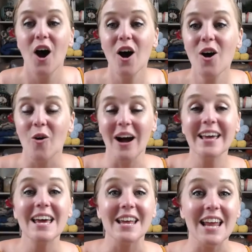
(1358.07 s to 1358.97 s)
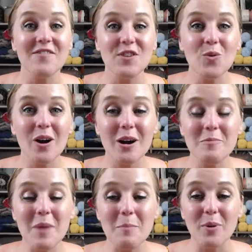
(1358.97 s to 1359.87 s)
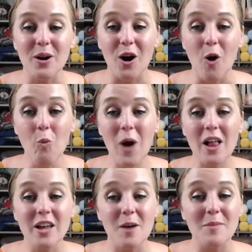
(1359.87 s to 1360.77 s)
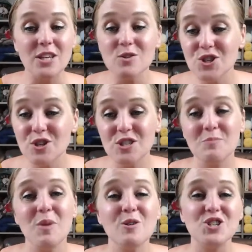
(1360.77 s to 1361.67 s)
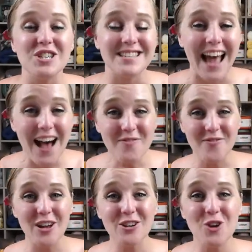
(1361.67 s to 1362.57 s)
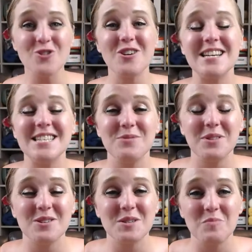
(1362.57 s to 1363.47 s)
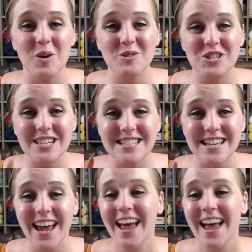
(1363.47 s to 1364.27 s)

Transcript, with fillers: Oh, again, if you are a member, welcome and use those emojis. Have fun. Go crazy with those emojis.